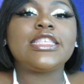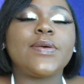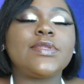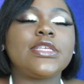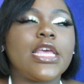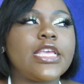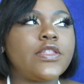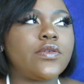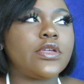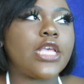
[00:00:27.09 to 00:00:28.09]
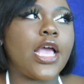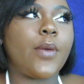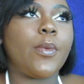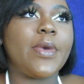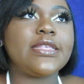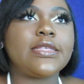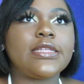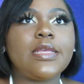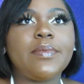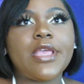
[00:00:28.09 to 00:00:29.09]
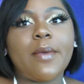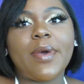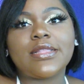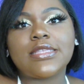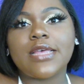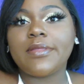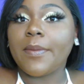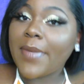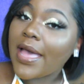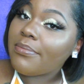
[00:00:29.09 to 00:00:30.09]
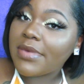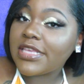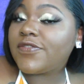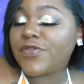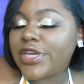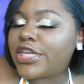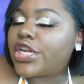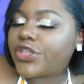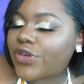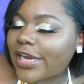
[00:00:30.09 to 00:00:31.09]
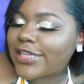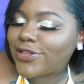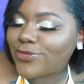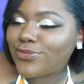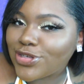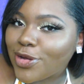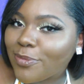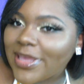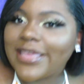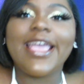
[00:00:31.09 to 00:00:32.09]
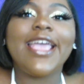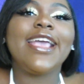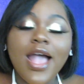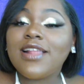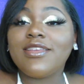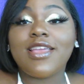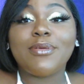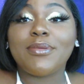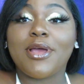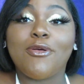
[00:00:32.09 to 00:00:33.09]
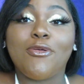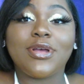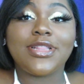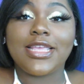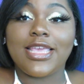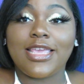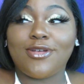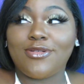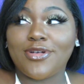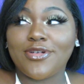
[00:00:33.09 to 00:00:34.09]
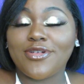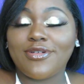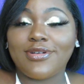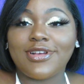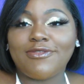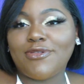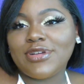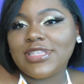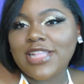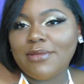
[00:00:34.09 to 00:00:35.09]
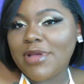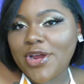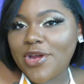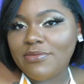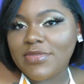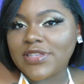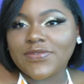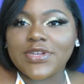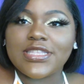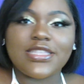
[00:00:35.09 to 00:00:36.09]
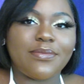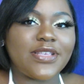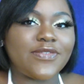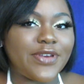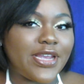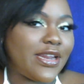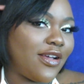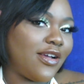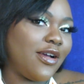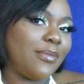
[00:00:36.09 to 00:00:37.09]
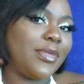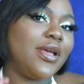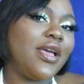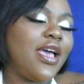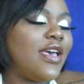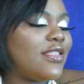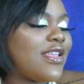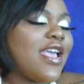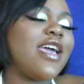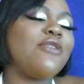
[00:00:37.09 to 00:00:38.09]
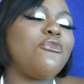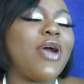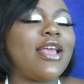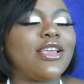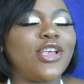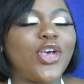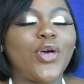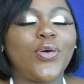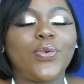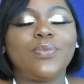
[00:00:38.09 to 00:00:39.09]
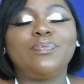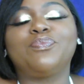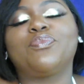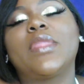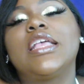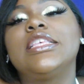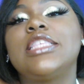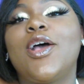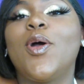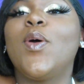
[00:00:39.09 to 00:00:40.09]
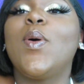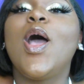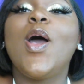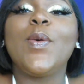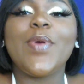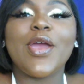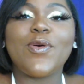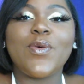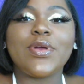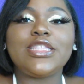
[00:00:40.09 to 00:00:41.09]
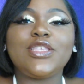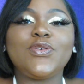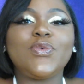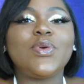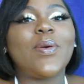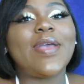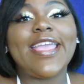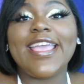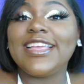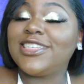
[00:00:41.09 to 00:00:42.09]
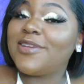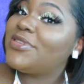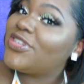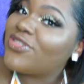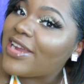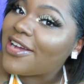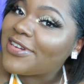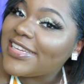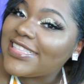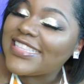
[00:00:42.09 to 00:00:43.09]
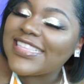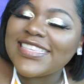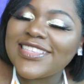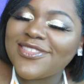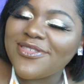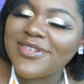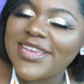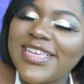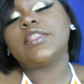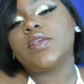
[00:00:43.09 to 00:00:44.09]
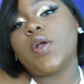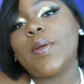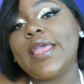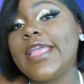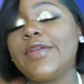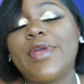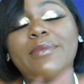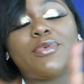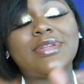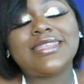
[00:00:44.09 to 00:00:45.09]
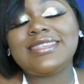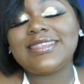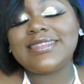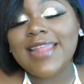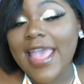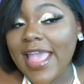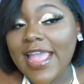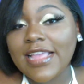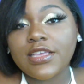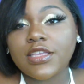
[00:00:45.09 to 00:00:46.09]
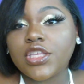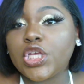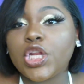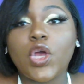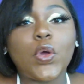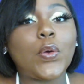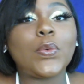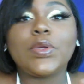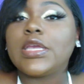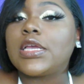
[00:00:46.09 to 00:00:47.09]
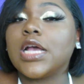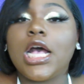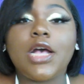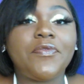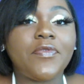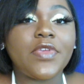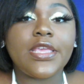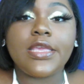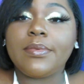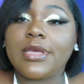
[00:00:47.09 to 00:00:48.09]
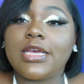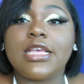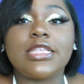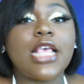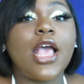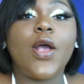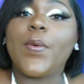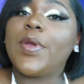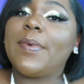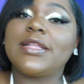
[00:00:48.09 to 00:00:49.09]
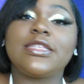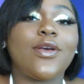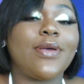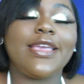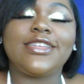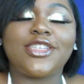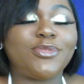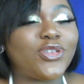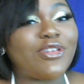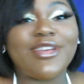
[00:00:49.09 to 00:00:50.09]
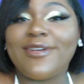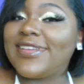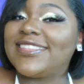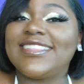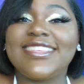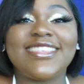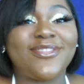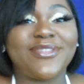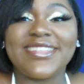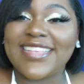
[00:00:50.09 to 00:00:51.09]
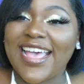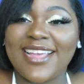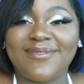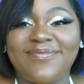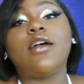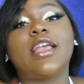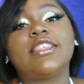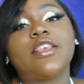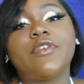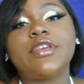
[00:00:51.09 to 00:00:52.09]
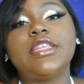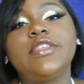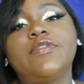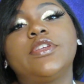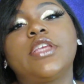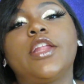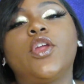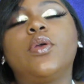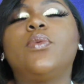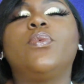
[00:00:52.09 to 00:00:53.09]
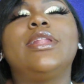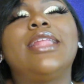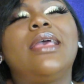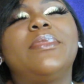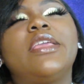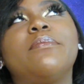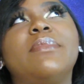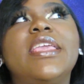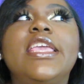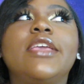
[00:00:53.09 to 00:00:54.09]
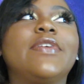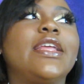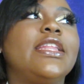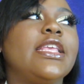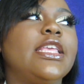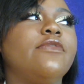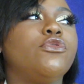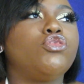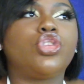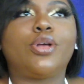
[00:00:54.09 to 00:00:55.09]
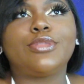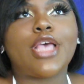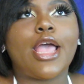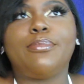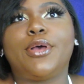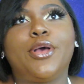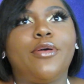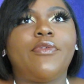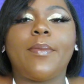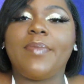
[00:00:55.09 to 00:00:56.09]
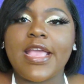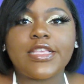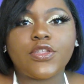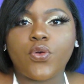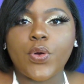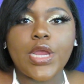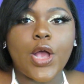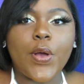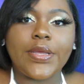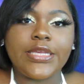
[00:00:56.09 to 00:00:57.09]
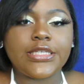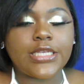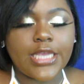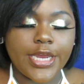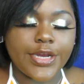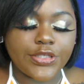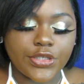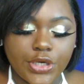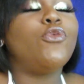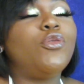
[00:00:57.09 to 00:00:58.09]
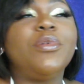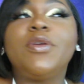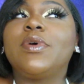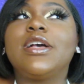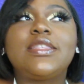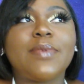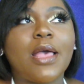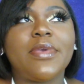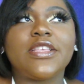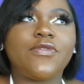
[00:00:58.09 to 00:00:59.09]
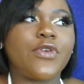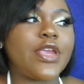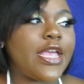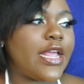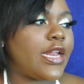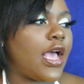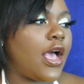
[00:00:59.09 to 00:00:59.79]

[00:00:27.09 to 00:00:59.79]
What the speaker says: So today's story time will basically be about the time that my best friend tried to jump me. I know y'all probably like, what the hell, girl? Of course, it's not my current best friend. It's the best friend that I had a while ago. So we're going to go ahead and jump straight on into this story. So go ahead, grab your little snack, get comfy, because we're about to go ahead and jump straight on into this story time. Okay, so first things first, y'all know it would not be me if I didn't give you some type of backstory on each character. Ruby was my best friend.